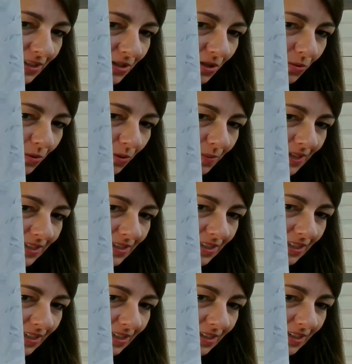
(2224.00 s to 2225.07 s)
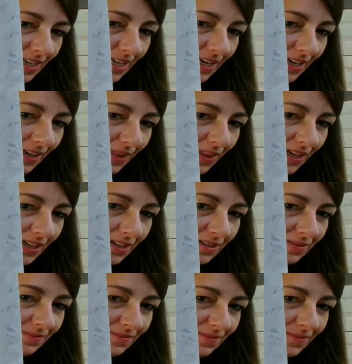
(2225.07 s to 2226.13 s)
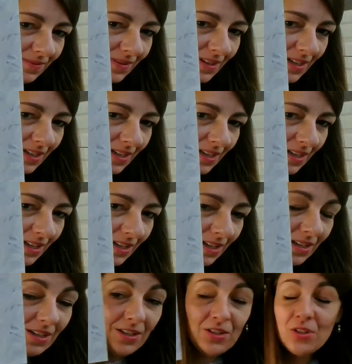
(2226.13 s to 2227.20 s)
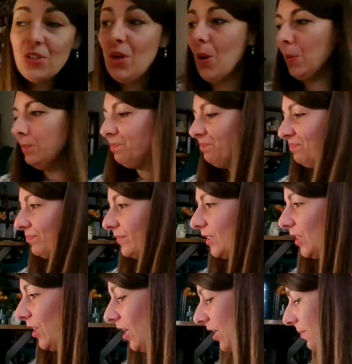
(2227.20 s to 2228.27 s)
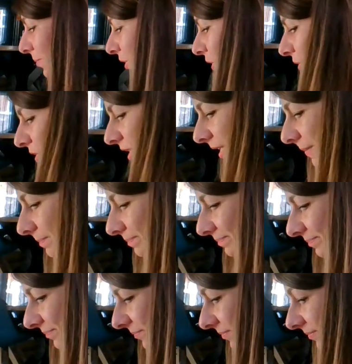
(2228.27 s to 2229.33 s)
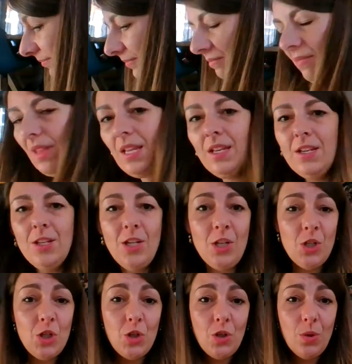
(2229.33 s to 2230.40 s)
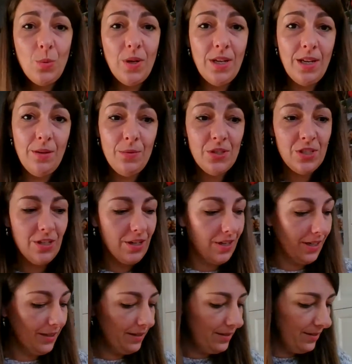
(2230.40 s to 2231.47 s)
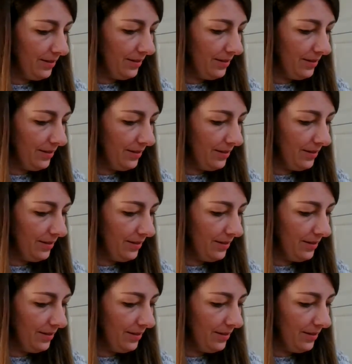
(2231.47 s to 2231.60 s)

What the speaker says: so romantic. I like that. So, Garden Beauty. Not sure when I will start it.